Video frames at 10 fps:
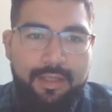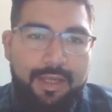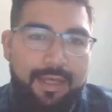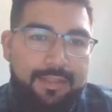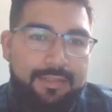
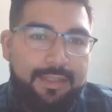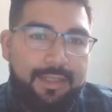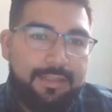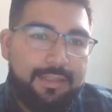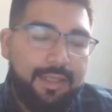and
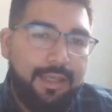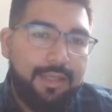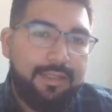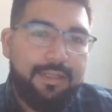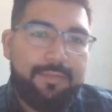they
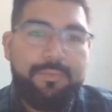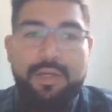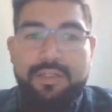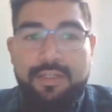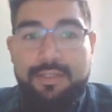indicate
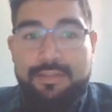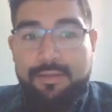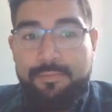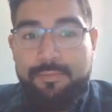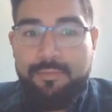
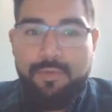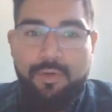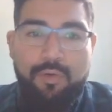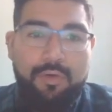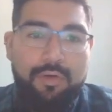impressionism
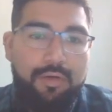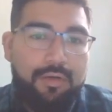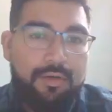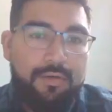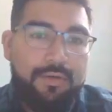
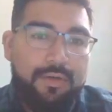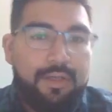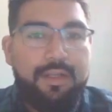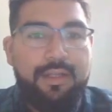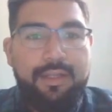or
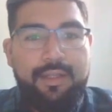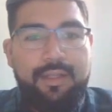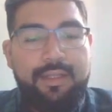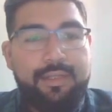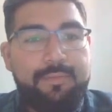
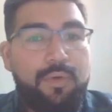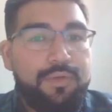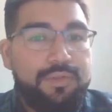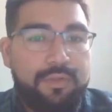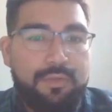
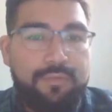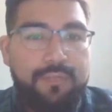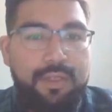emotional.